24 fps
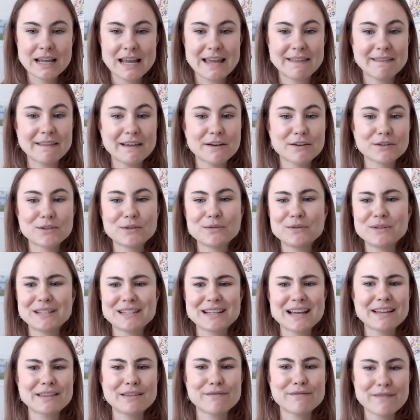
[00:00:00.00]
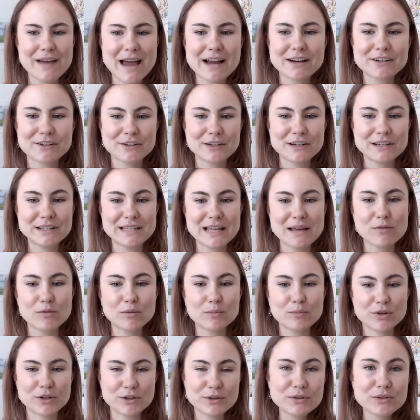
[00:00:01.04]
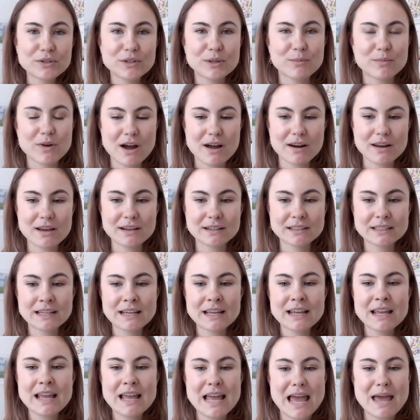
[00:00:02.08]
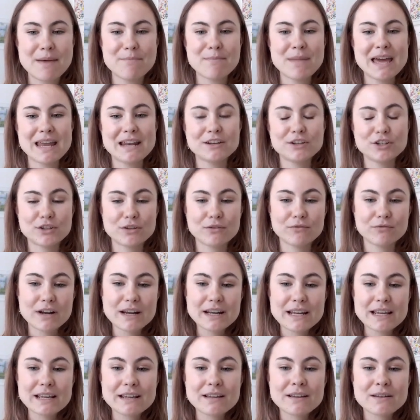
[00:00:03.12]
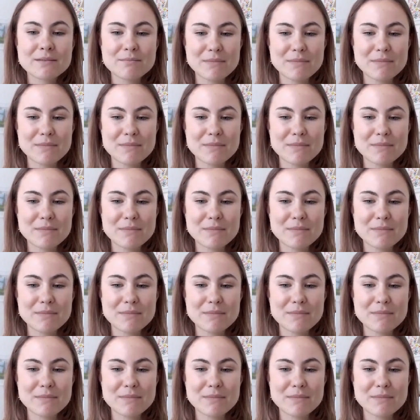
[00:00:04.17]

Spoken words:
And they also design the factories that will produce the product and manage the running,